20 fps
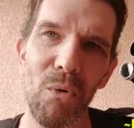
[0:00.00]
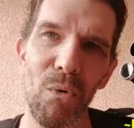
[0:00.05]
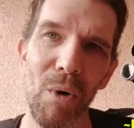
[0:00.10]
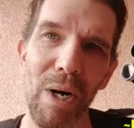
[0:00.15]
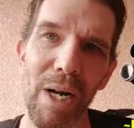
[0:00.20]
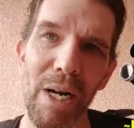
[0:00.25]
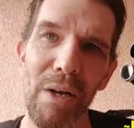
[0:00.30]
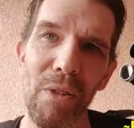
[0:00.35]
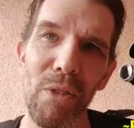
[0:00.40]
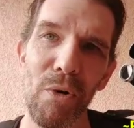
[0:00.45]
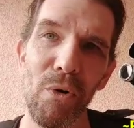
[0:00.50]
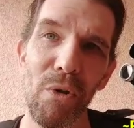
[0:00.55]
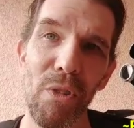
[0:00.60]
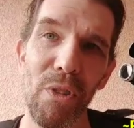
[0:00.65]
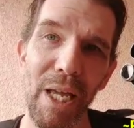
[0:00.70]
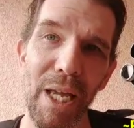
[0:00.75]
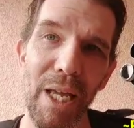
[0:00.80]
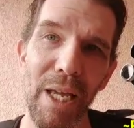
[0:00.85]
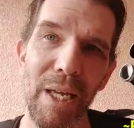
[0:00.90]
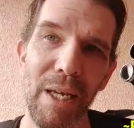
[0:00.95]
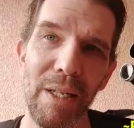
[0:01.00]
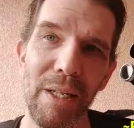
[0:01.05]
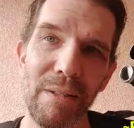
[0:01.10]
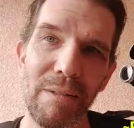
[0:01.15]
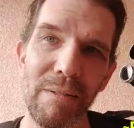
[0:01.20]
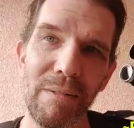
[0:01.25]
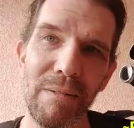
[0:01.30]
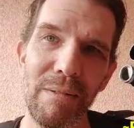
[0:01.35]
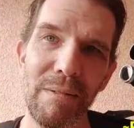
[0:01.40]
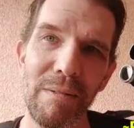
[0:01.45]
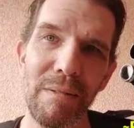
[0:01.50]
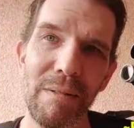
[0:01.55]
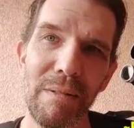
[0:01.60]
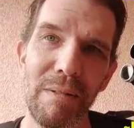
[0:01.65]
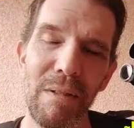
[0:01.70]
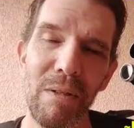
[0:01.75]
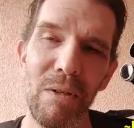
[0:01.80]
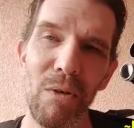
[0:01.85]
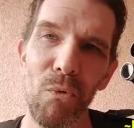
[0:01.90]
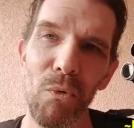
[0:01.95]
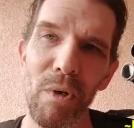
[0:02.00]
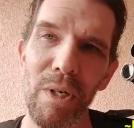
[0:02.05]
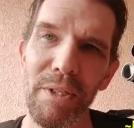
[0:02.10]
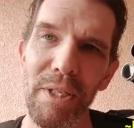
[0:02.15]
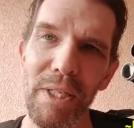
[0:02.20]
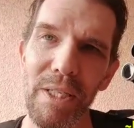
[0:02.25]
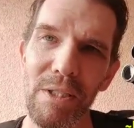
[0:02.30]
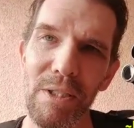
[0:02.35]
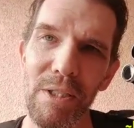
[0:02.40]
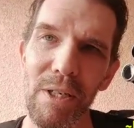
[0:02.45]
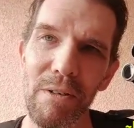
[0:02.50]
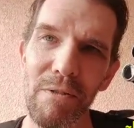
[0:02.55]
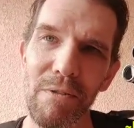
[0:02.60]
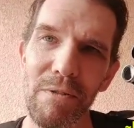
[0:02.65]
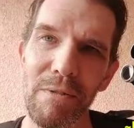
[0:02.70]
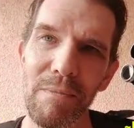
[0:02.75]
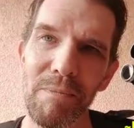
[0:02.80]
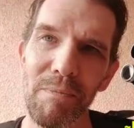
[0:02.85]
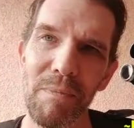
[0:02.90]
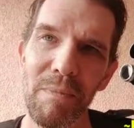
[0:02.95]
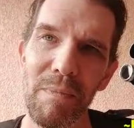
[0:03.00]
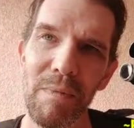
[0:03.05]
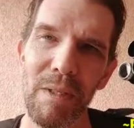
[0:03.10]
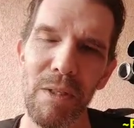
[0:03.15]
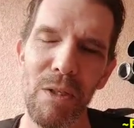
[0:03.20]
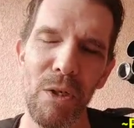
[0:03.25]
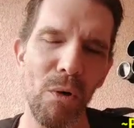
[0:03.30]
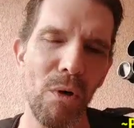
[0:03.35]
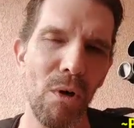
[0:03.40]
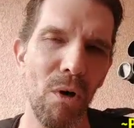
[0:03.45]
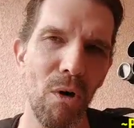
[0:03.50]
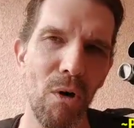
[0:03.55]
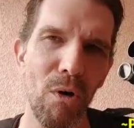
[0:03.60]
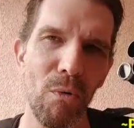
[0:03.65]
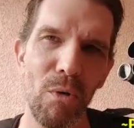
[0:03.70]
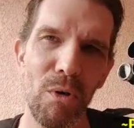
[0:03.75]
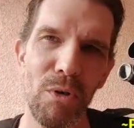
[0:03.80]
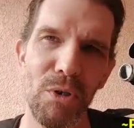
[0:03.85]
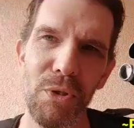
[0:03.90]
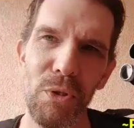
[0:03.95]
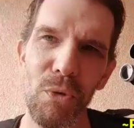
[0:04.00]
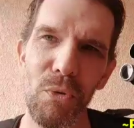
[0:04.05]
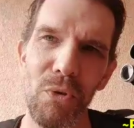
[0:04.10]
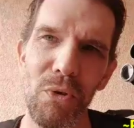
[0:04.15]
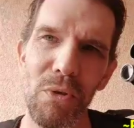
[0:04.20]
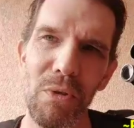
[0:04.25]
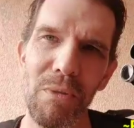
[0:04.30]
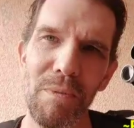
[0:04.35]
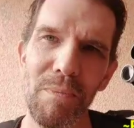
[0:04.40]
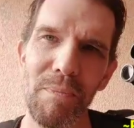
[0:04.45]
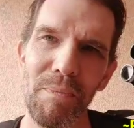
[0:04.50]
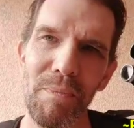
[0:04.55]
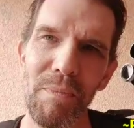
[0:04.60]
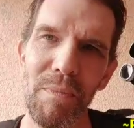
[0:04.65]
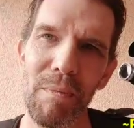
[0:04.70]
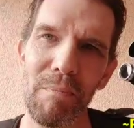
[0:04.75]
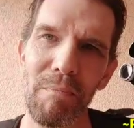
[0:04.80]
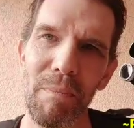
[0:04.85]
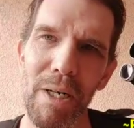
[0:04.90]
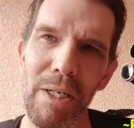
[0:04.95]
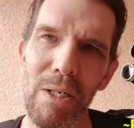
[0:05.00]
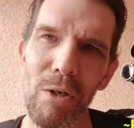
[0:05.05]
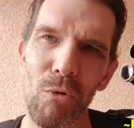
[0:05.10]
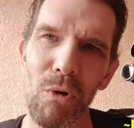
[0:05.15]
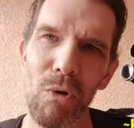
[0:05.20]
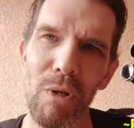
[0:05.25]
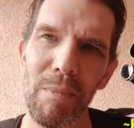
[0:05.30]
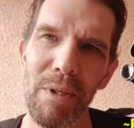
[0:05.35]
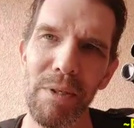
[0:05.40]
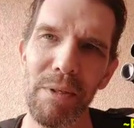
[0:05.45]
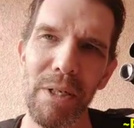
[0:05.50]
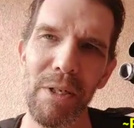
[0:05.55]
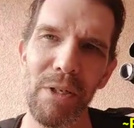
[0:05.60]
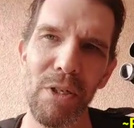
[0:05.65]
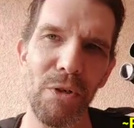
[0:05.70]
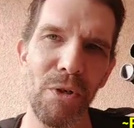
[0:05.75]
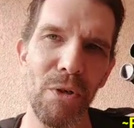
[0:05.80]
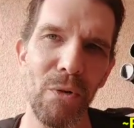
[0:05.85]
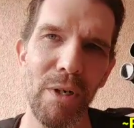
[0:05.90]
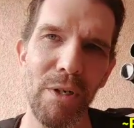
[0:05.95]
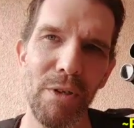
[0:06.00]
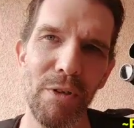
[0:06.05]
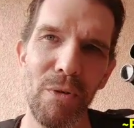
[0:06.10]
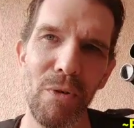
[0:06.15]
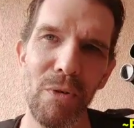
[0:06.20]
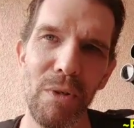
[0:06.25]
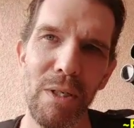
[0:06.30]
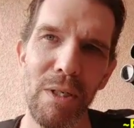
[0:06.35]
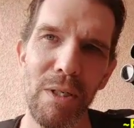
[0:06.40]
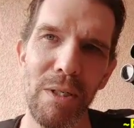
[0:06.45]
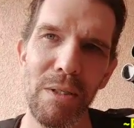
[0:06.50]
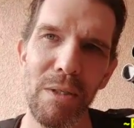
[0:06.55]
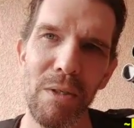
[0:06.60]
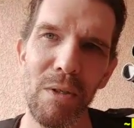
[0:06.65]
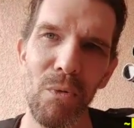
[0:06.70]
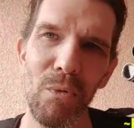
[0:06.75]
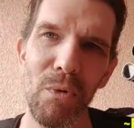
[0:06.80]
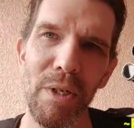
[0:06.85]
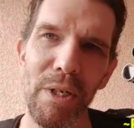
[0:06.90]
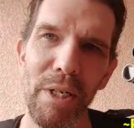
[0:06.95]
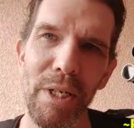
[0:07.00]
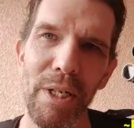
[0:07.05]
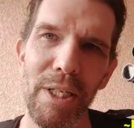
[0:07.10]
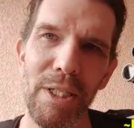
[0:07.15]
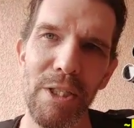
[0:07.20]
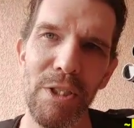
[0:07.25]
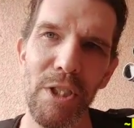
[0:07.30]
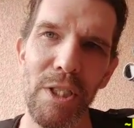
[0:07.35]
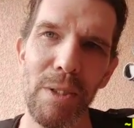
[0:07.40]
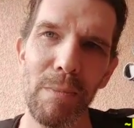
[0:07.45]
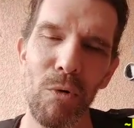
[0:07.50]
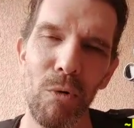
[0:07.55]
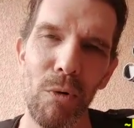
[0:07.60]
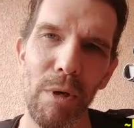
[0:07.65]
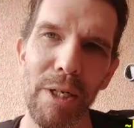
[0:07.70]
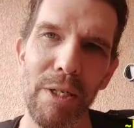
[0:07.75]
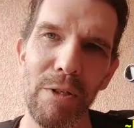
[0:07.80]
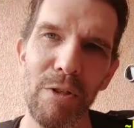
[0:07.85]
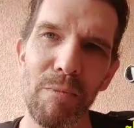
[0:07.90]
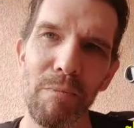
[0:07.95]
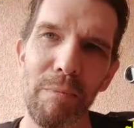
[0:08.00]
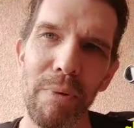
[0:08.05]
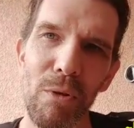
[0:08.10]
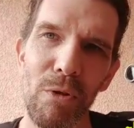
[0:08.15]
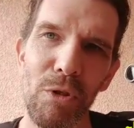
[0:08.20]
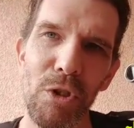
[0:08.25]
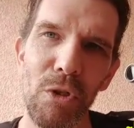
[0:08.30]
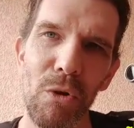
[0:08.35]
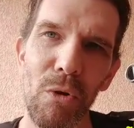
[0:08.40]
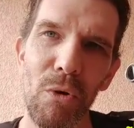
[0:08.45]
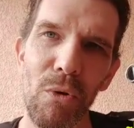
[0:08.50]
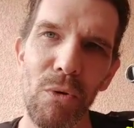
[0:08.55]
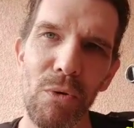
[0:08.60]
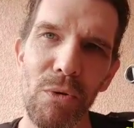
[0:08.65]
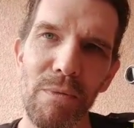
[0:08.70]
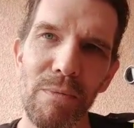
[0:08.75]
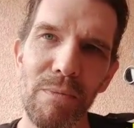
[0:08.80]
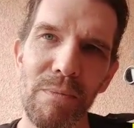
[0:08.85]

Rather than renting stuff. Go to the hardware store, buy your equipment, and you don't have to rent any jib cranes. Build your own.